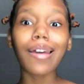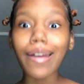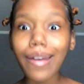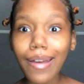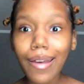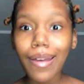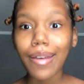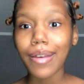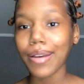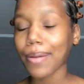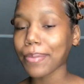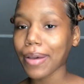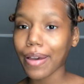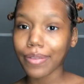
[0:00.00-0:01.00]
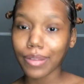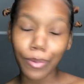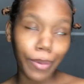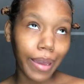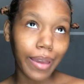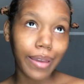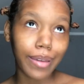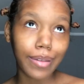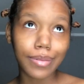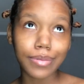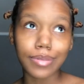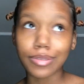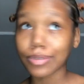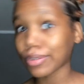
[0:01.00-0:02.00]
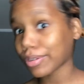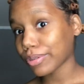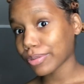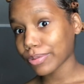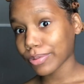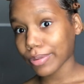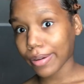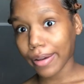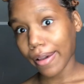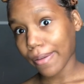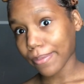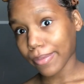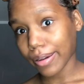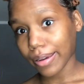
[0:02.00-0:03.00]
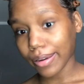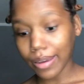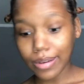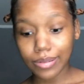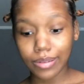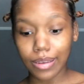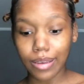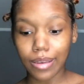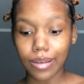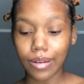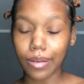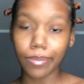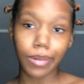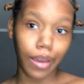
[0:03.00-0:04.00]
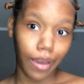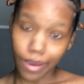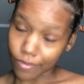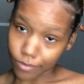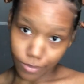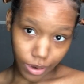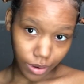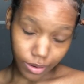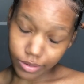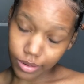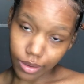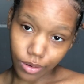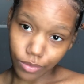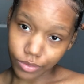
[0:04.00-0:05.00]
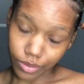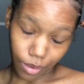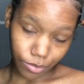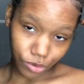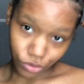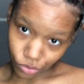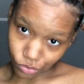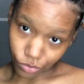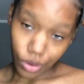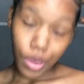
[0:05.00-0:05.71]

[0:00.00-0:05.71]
I'm gonna have to wait until I have my next kid, and I'm not having my next kid no time soon.